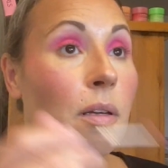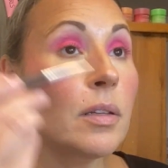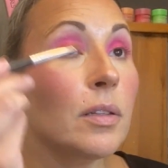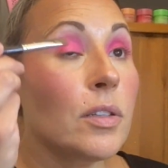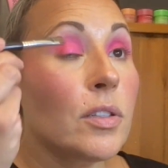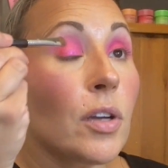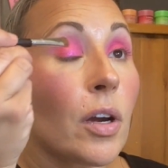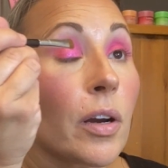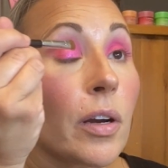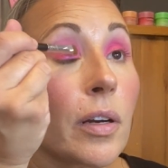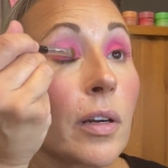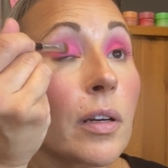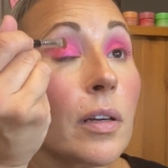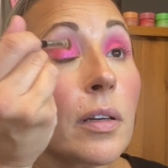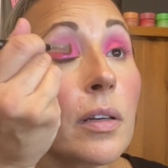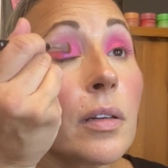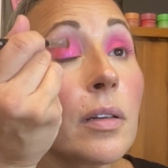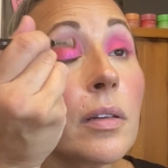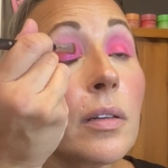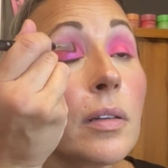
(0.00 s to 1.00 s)
dark.
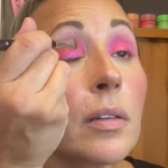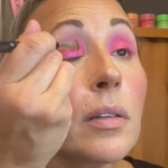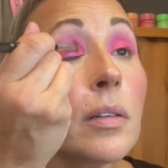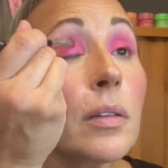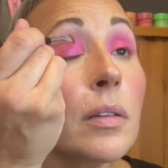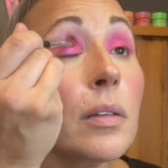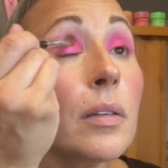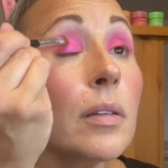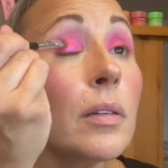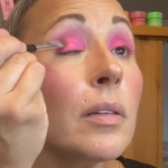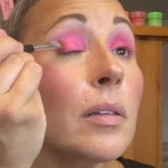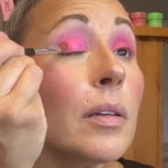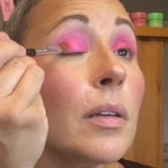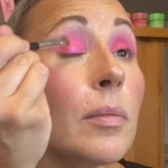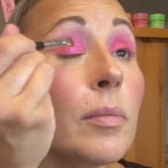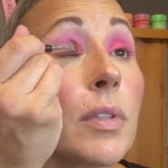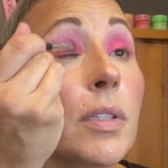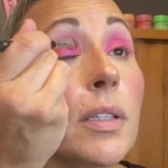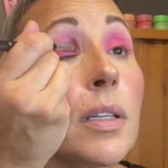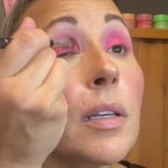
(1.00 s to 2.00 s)

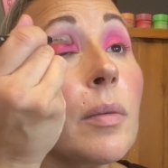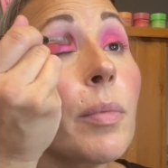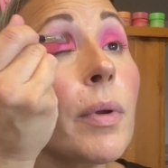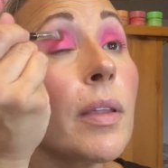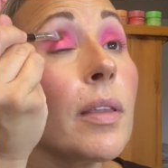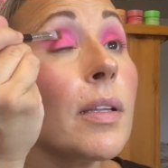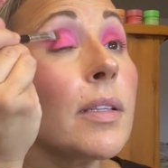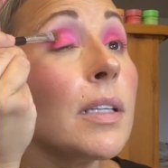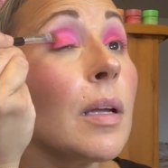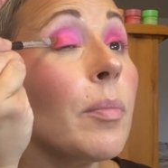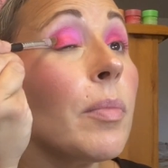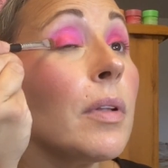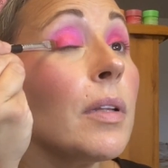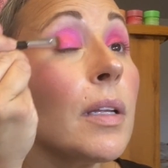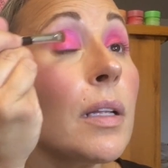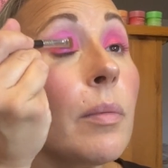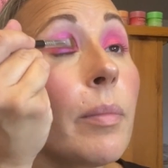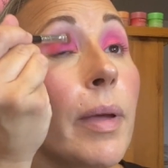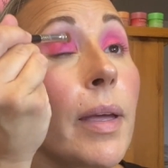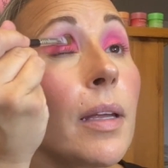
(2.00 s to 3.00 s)
I'm just going to bring this up a
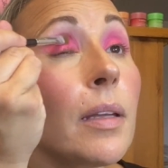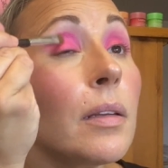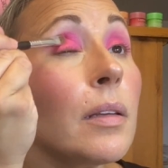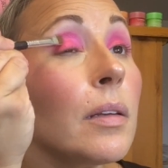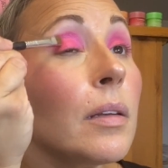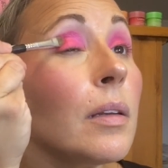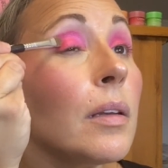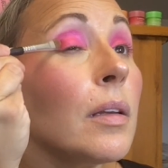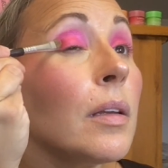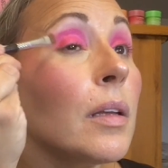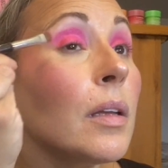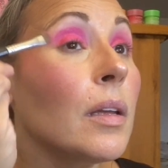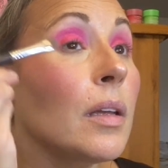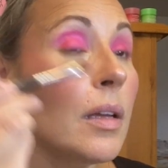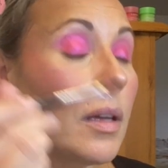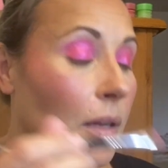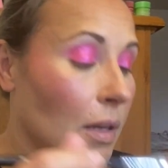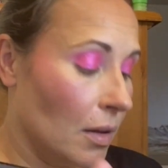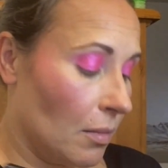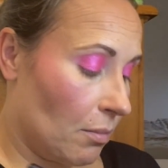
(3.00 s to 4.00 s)
little bit,
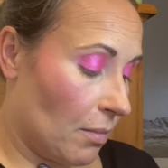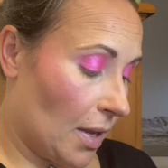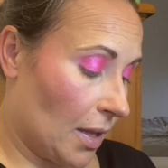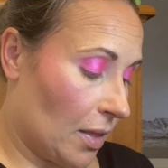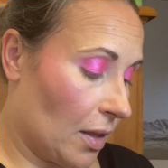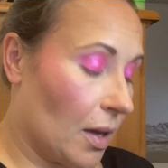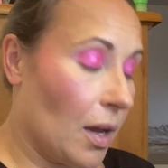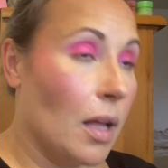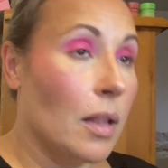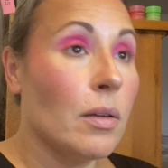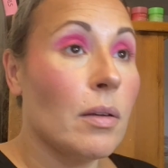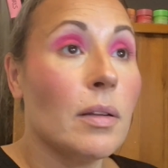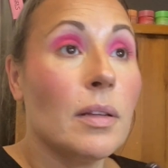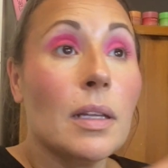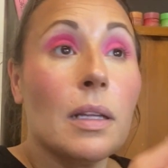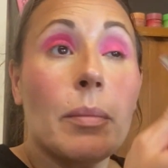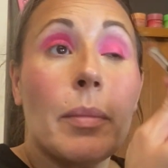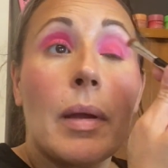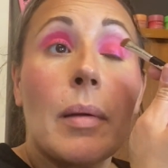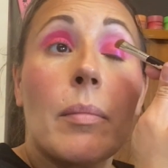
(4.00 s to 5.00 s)
make the color a
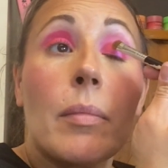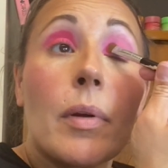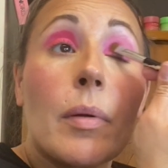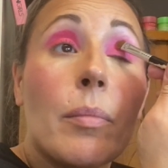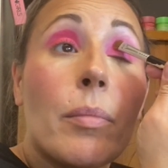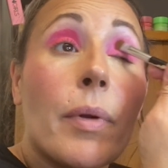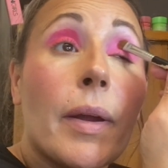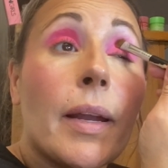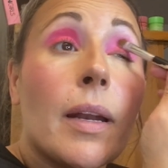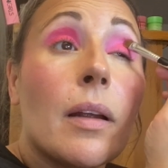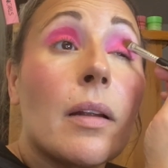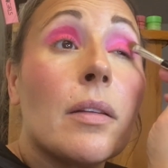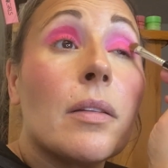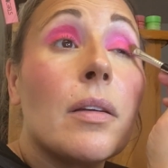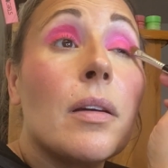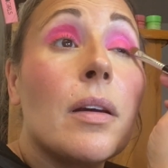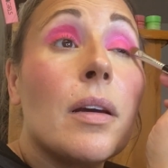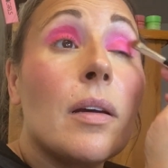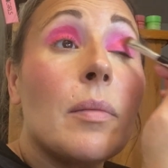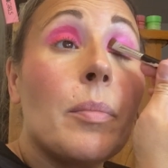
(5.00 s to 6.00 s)
little bit more bright on
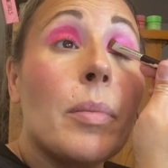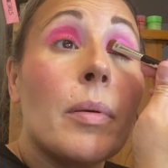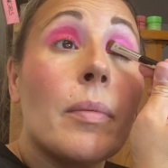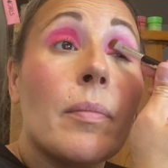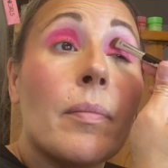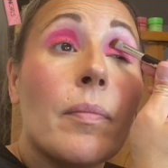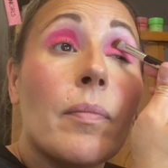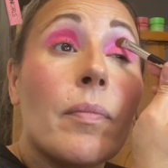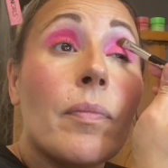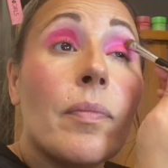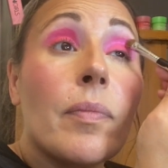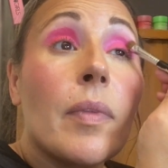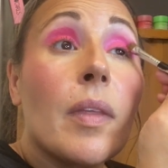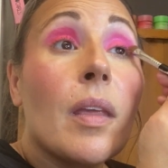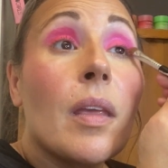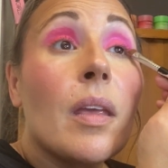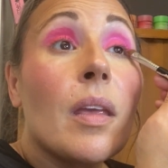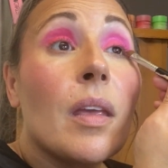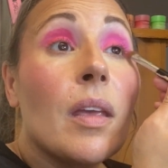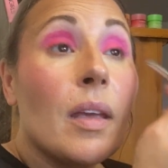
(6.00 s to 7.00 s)
top.
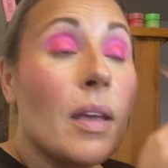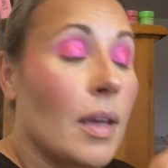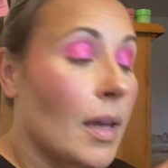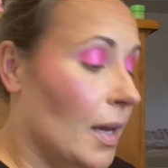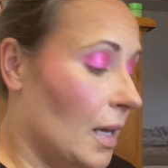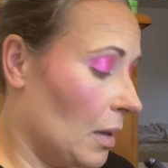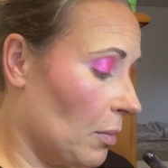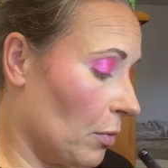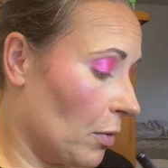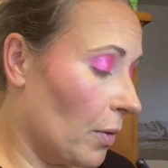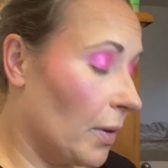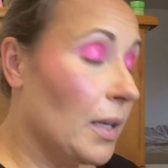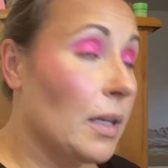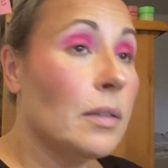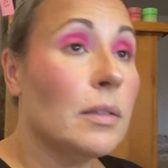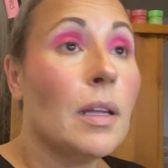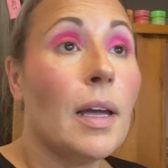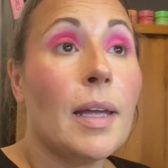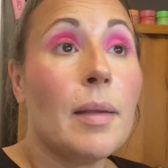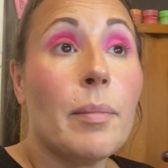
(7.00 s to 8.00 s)
And I'm going to
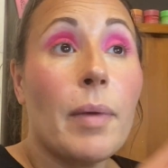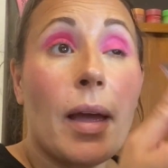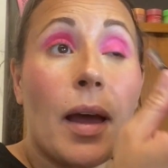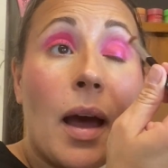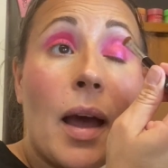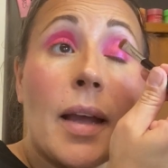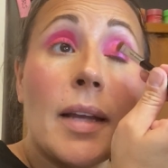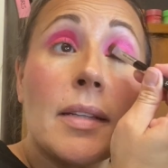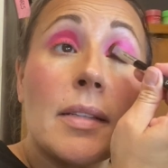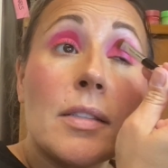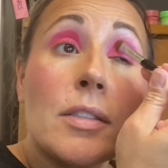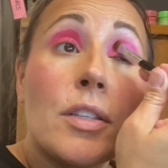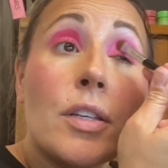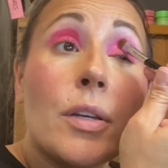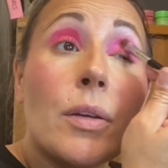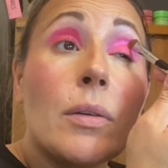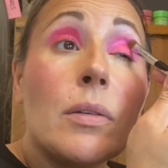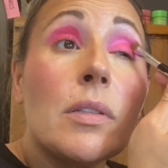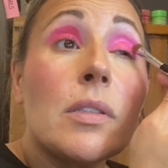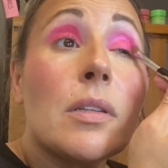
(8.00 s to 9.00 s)
line my eyes
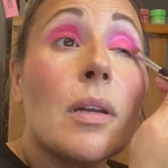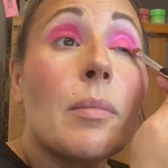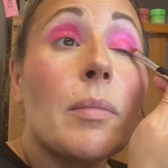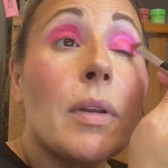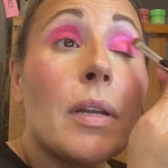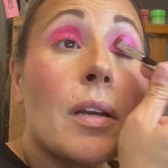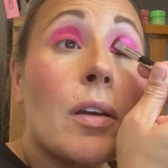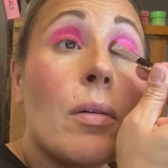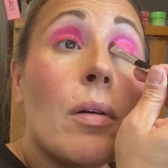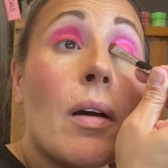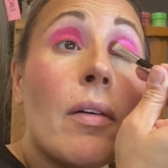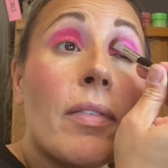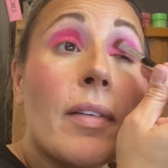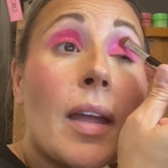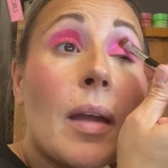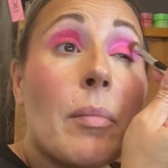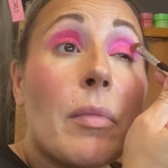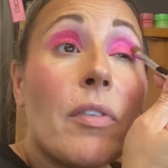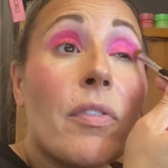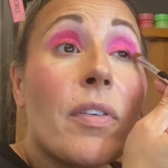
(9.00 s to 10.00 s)
too, so I'm going to go off
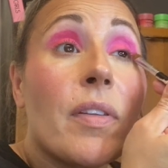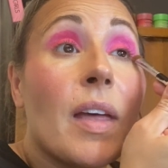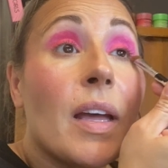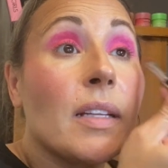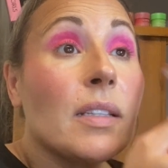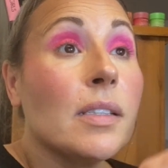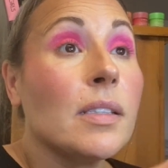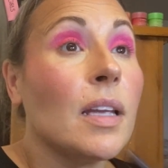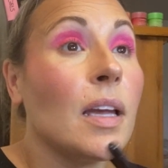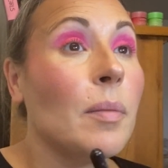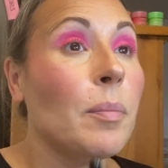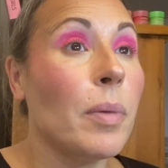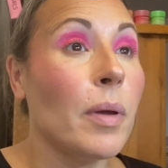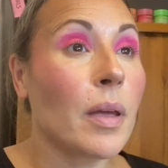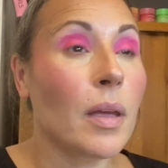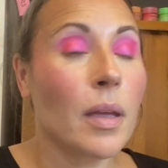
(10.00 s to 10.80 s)
camera for that step.